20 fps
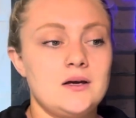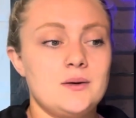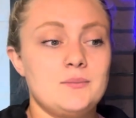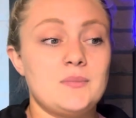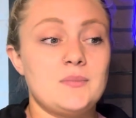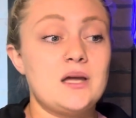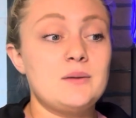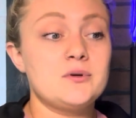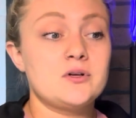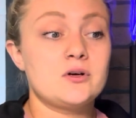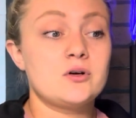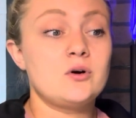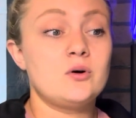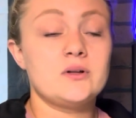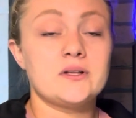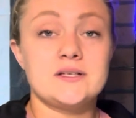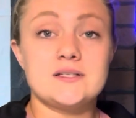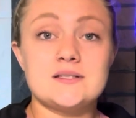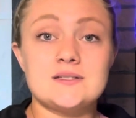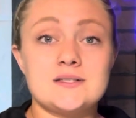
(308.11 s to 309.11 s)
Maybe your
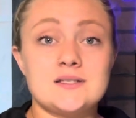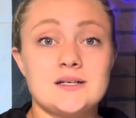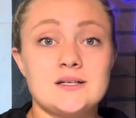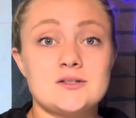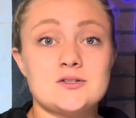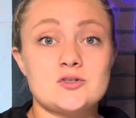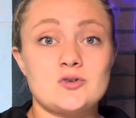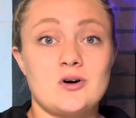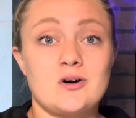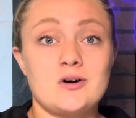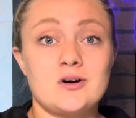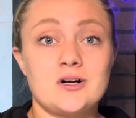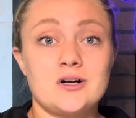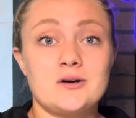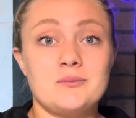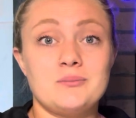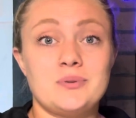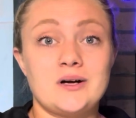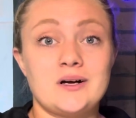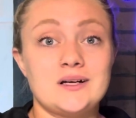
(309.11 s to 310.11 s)
goal is to get stronger,
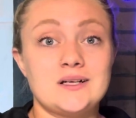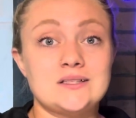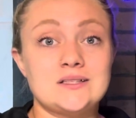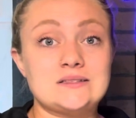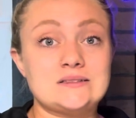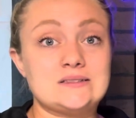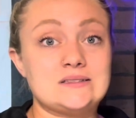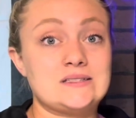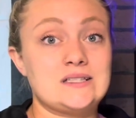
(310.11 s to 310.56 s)
but